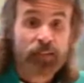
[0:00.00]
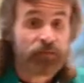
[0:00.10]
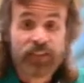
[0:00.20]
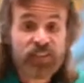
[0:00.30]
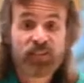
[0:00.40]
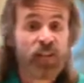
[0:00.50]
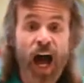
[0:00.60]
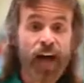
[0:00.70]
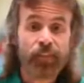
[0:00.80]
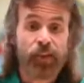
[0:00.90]
perspective.
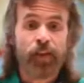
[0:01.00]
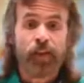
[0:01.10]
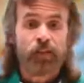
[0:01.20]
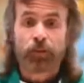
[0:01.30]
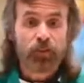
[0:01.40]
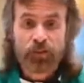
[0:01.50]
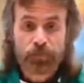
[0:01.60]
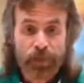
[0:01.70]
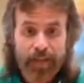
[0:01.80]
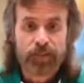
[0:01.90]
This is not
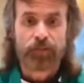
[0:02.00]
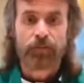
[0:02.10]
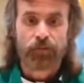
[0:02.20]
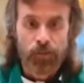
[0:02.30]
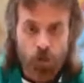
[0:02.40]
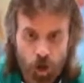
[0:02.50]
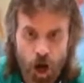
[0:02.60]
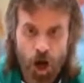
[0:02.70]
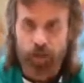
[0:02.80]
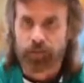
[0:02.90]
the perspective of
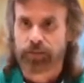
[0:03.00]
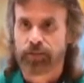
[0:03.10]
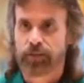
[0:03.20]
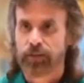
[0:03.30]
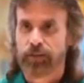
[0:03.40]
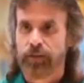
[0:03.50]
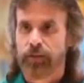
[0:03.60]
the cross.